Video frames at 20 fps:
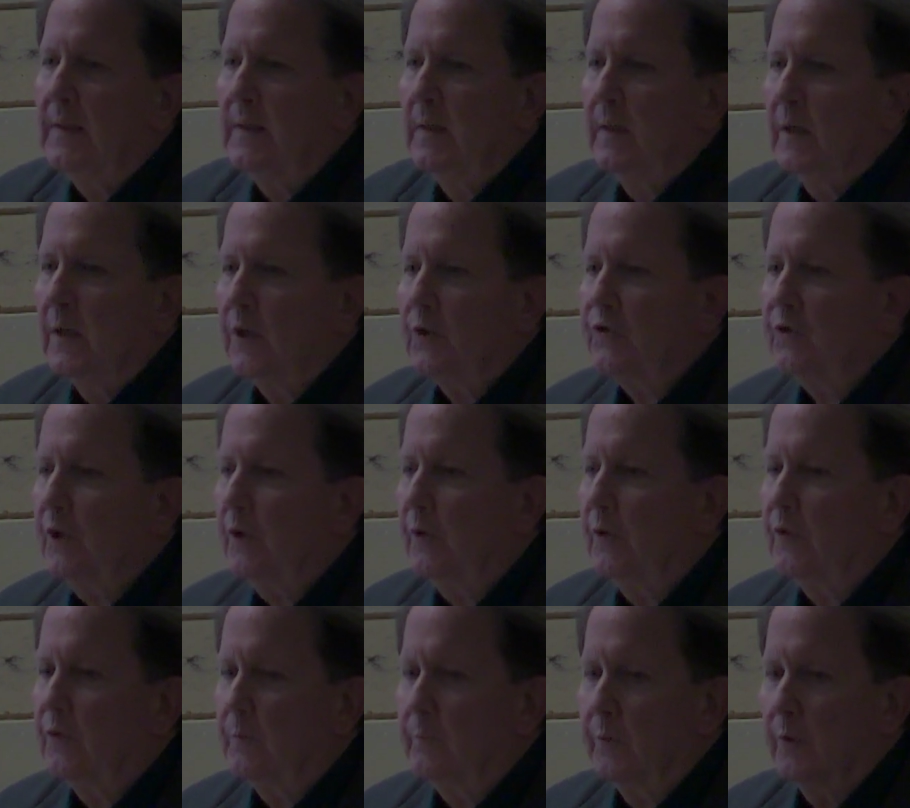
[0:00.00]
a
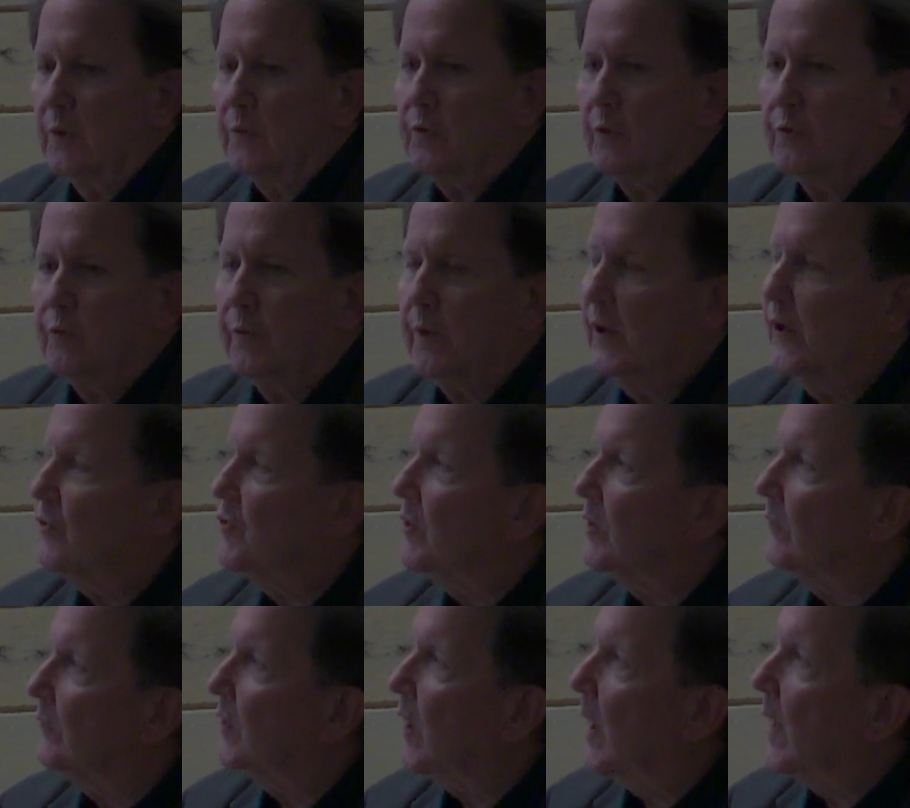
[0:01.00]
series of books, a trilogy
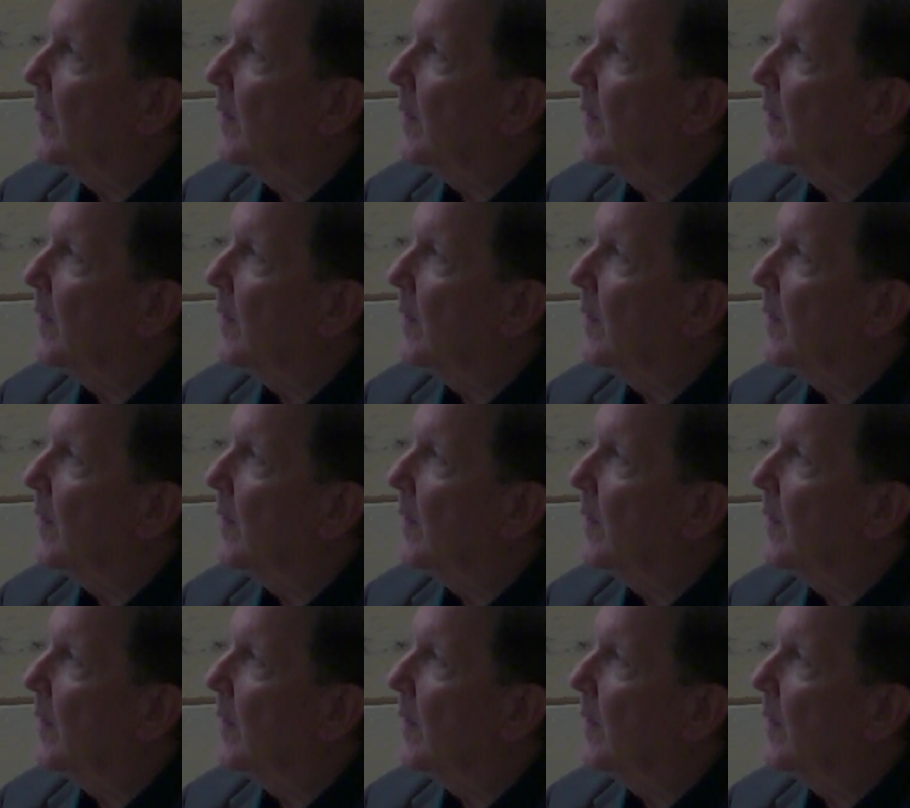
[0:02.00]
of time